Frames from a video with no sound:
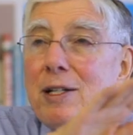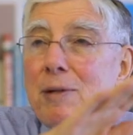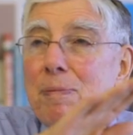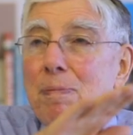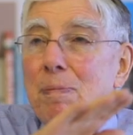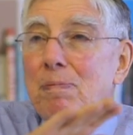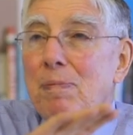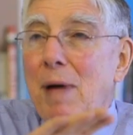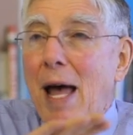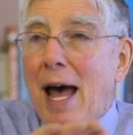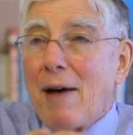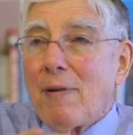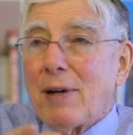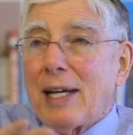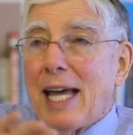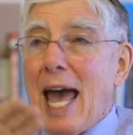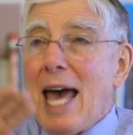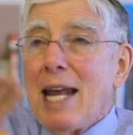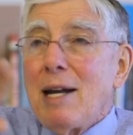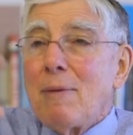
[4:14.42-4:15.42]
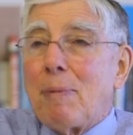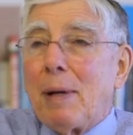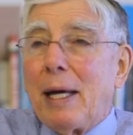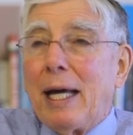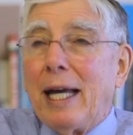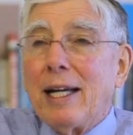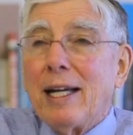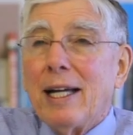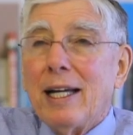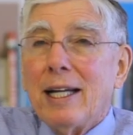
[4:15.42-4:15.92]
to have a
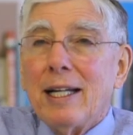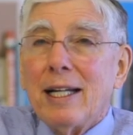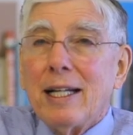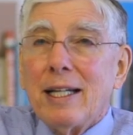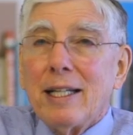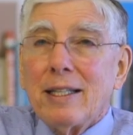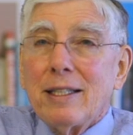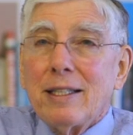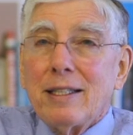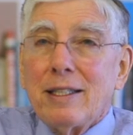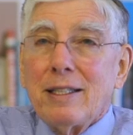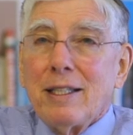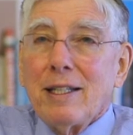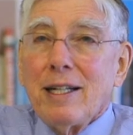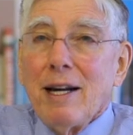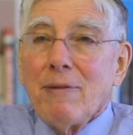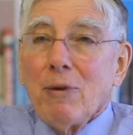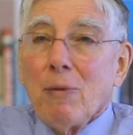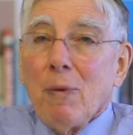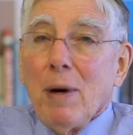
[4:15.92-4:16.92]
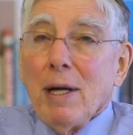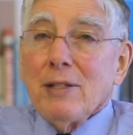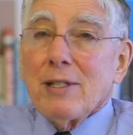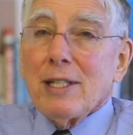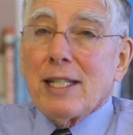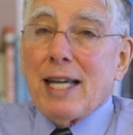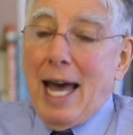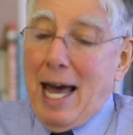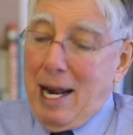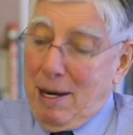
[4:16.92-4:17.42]
canopy. There never was
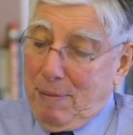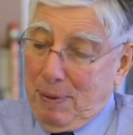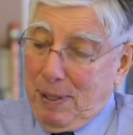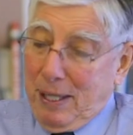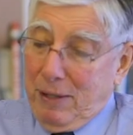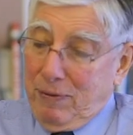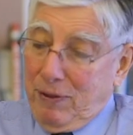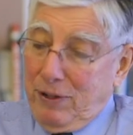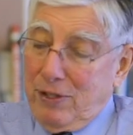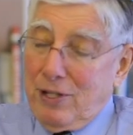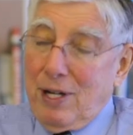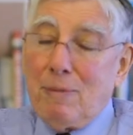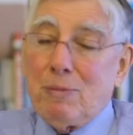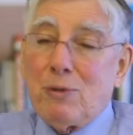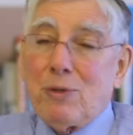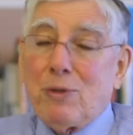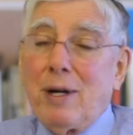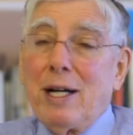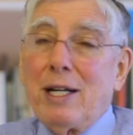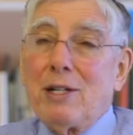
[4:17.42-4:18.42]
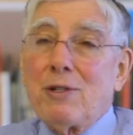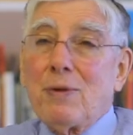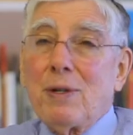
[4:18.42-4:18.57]
a canopy for some strange